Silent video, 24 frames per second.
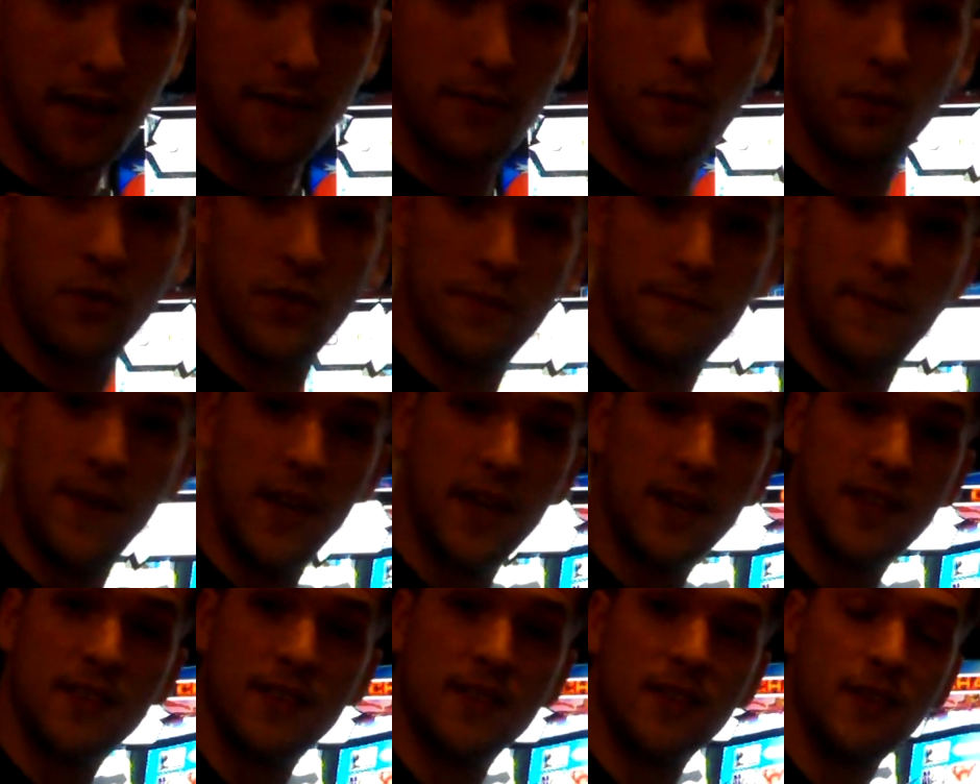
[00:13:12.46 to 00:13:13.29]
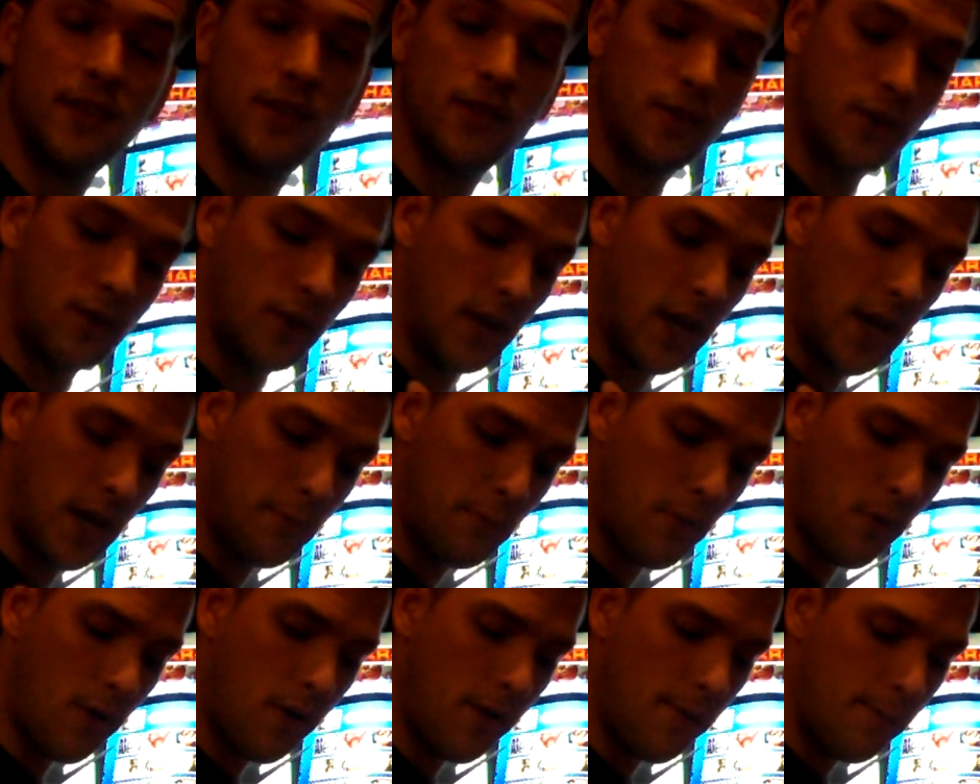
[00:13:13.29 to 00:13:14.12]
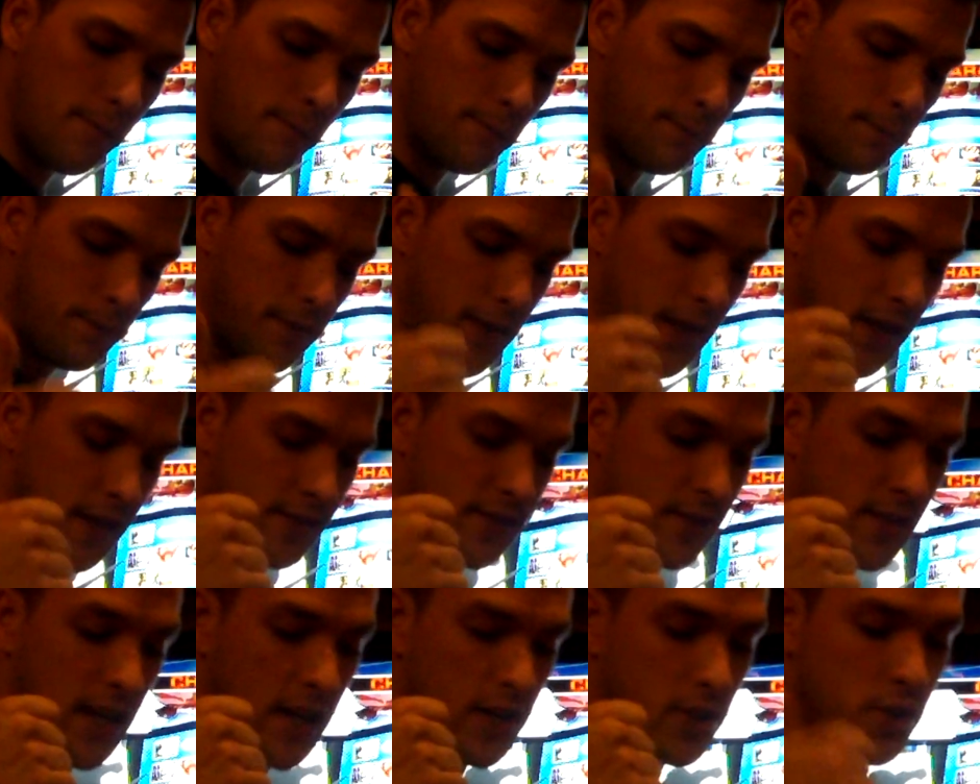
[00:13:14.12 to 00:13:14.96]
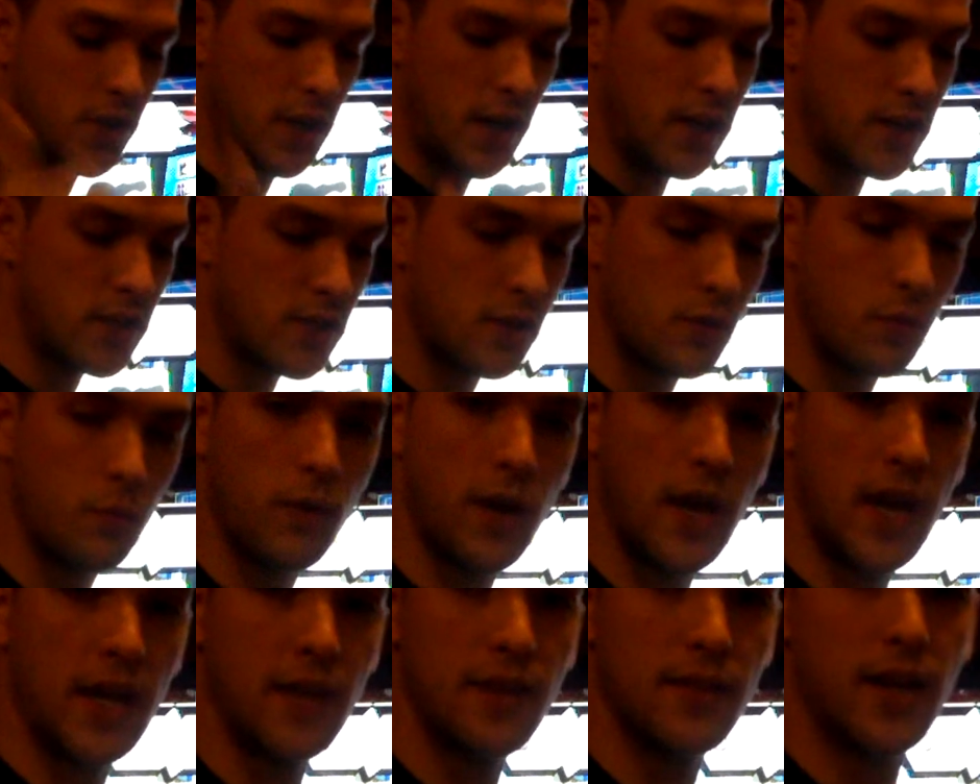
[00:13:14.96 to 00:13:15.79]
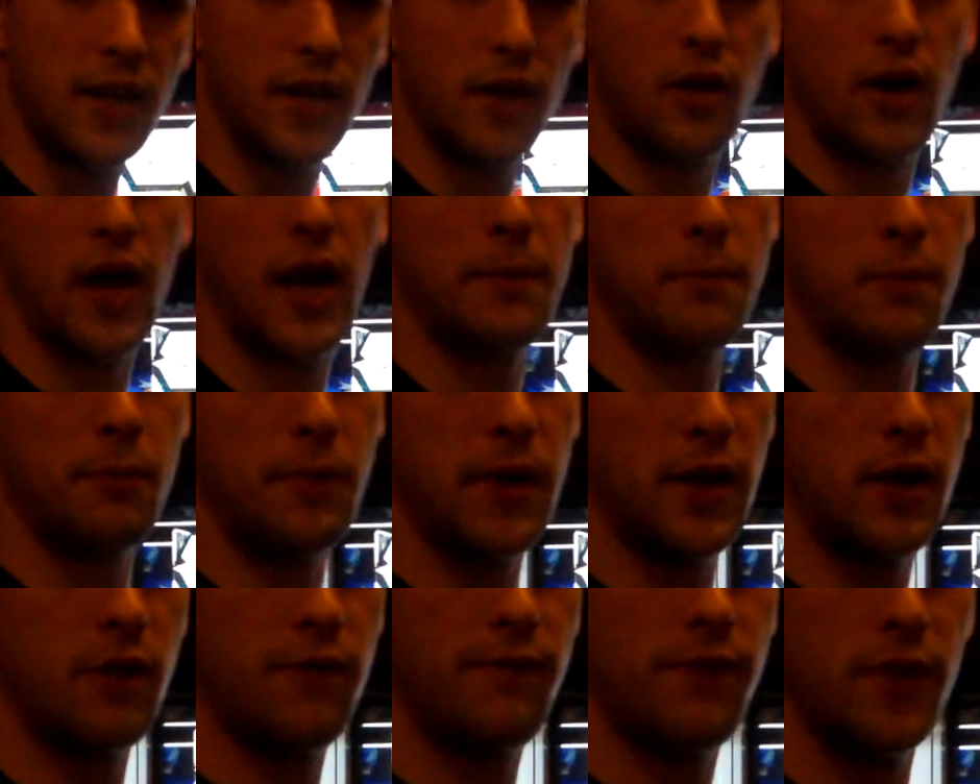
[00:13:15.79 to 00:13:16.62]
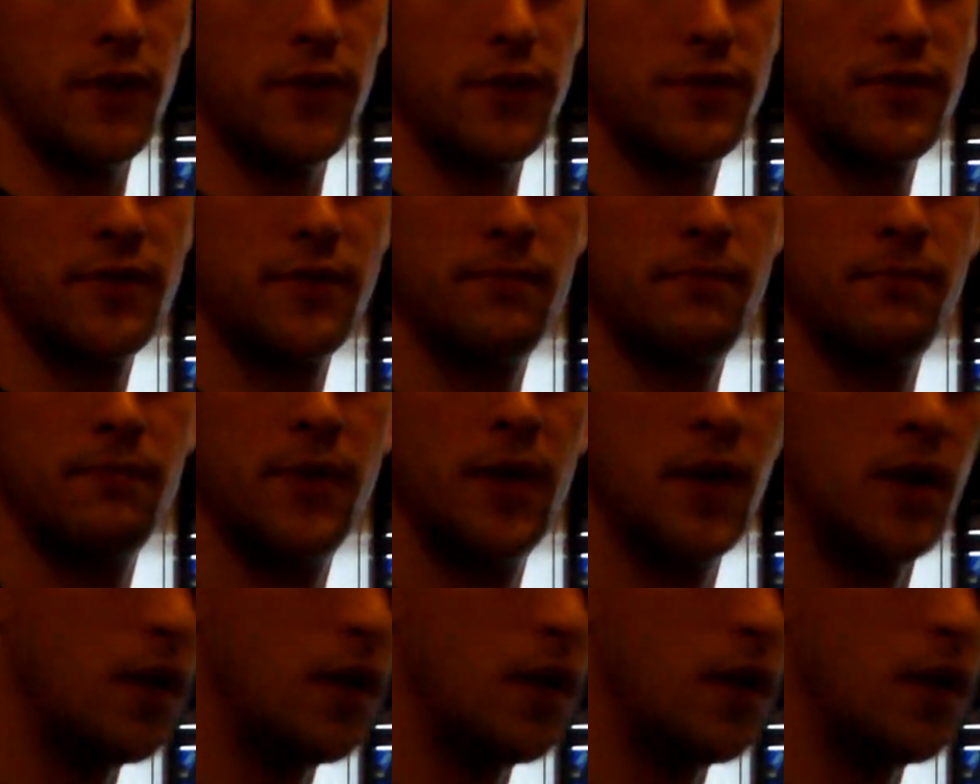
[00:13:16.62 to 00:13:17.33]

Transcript: that Phoenix isn't as good anymore is they changed the way that your hyper meter fills.